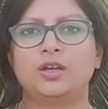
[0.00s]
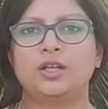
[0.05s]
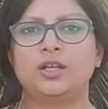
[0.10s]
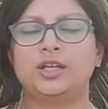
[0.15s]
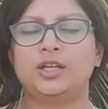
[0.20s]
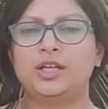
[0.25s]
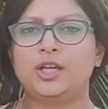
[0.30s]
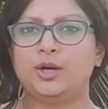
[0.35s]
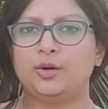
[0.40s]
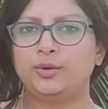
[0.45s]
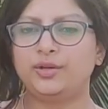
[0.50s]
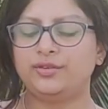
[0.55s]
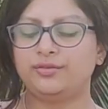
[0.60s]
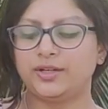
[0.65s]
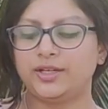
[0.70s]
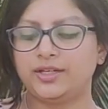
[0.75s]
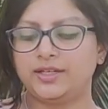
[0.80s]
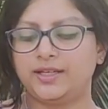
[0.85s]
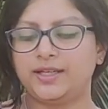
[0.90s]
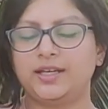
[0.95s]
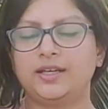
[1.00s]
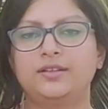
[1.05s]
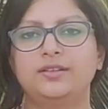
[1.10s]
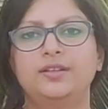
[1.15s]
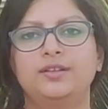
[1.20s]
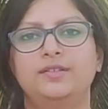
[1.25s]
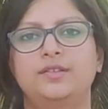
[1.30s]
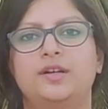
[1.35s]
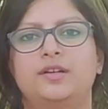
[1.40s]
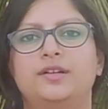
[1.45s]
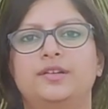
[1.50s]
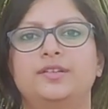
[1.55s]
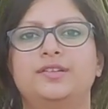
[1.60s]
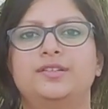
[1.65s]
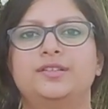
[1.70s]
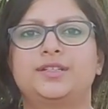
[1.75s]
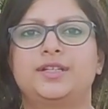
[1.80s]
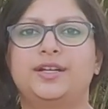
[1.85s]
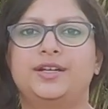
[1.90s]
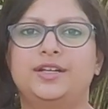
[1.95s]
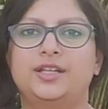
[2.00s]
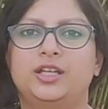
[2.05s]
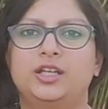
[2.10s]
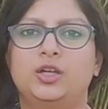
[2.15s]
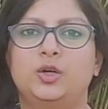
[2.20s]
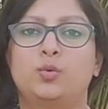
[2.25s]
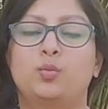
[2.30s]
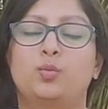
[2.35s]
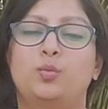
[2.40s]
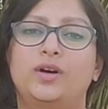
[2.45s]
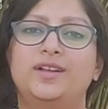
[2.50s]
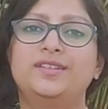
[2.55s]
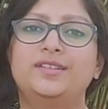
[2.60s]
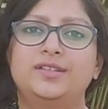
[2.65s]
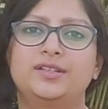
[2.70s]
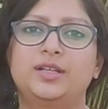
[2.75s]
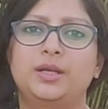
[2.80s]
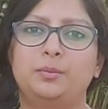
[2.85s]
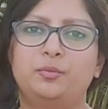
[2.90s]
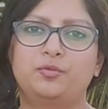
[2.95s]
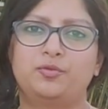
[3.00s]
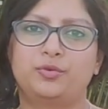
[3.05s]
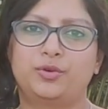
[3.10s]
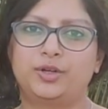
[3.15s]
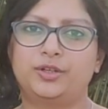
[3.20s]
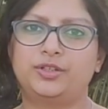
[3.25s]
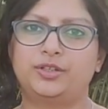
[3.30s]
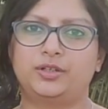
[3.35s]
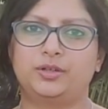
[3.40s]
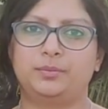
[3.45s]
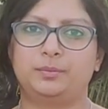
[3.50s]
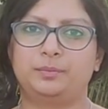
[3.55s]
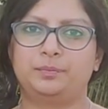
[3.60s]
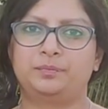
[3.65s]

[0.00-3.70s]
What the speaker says: Now, if I take this understanding one step further